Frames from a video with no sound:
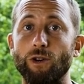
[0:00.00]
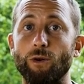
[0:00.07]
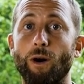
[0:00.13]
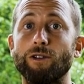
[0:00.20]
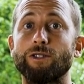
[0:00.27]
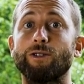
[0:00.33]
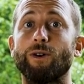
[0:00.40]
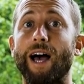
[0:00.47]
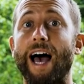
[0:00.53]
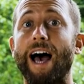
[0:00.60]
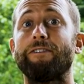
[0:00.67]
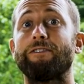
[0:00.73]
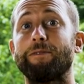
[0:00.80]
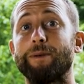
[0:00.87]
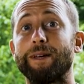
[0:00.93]
you also
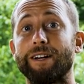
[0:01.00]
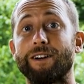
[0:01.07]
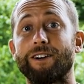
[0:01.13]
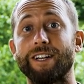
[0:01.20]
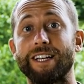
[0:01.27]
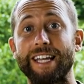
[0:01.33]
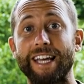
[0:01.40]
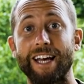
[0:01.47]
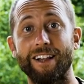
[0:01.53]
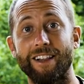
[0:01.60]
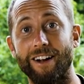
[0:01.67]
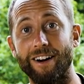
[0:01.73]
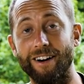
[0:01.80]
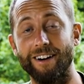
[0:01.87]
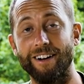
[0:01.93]
have to be a good
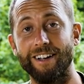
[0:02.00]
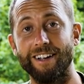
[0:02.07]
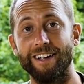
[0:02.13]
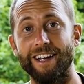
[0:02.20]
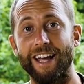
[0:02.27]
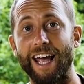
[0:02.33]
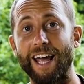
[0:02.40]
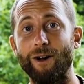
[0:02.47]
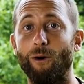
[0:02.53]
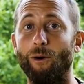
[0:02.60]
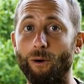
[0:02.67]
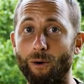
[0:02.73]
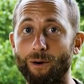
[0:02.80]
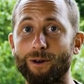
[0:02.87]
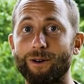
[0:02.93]
killer. In
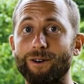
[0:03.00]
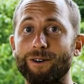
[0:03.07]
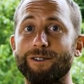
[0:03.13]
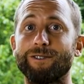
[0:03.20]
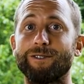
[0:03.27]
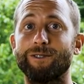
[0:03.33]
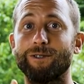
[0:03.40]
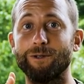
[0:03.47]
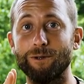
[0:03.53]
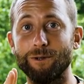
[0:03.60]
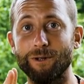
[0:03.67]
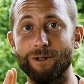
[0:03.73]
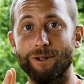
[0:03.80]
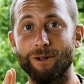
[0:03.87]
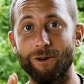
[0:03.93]
order
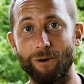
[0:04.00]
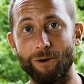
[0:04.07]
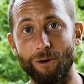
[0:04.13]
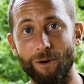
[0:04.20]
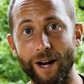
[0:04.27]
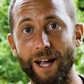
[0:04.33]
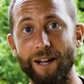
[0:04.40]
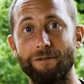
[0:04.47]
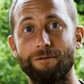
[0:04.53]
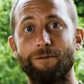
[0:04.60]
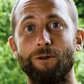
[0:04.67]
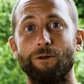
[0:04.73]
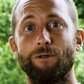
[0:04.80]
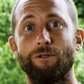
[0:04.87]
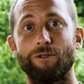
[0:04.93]
to create
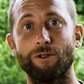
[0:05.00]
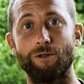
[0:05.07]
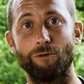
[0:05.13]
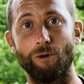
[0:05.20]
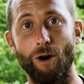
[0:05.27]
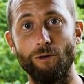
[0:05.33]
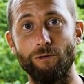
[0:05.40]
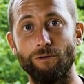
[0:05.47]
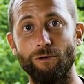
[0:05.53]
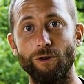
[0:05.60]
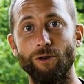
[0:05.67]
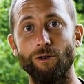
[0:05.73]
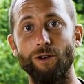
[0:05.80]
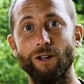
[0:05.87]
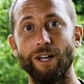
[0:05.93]
food, to grow
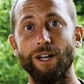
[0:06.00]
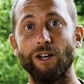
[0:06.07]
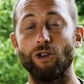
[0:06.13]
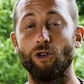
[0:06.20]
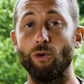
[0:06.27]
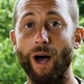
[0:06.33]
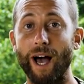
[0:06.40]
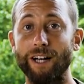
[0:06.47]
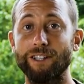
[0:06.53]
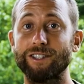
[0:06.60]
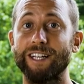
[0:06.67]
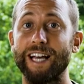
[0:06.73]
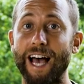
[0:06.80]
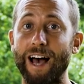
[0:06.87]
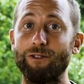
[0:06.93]
food, you
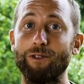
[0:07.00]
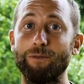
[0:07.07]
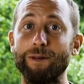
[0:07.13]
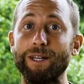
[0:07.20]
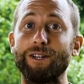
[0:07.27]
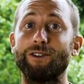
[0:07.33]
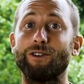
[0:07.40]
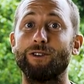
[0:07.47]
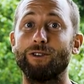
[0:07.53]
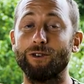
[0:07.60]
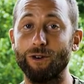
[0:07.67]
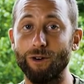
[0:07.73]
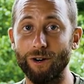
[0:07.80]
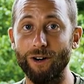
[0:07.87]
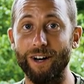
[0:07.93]
actually have to be
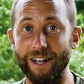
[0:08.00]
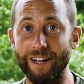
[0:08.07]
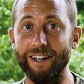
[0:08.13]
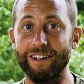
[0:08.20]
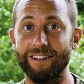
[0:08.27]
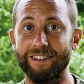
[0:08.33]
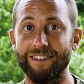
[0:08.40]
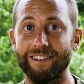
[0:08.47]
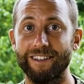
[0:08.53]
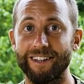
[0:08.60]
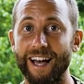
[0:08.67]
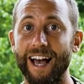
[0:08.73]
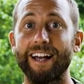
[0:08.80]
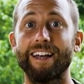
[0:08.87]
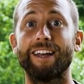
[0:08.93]
good
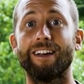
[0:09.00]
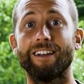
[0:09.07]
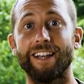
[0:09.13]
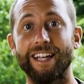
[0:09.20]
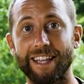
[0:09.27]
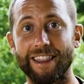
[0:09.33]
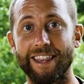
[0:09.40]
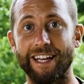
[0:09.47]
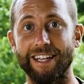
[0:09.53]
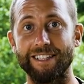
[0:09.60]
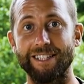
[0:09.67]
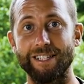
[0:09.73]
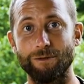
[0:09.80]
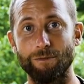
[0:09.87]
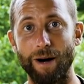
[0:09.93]
at killing
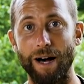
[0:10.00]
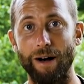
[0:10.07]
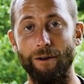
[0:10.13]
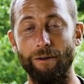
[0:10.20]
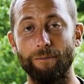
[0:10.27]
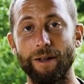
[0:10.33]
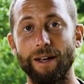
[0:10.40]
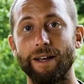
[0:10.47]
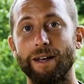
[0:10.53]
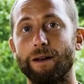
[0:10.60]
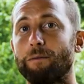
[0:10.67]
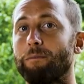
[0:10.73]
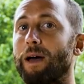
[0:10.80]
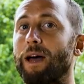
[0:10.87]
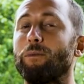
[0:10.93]
things as well.
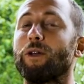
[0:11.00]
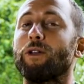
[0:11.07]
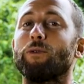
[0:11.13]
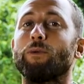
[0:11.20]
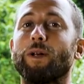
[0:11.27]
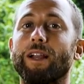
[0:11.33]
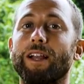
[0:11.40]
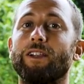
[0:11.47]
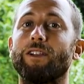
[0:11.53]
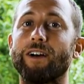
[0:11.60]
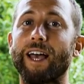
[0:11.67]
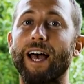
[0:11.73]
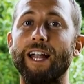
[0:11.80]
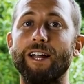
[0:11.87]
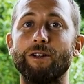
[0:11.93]
And when you really
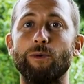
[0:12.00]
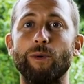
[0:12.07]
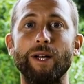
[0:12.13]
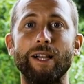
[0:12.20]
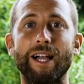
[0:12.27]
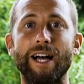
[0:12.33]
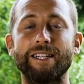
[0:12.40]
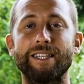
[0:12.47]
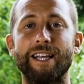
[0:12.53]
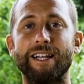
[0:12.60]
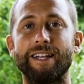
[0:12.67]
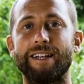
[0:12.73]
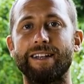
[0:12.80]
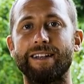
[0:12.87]
look at it, you realize that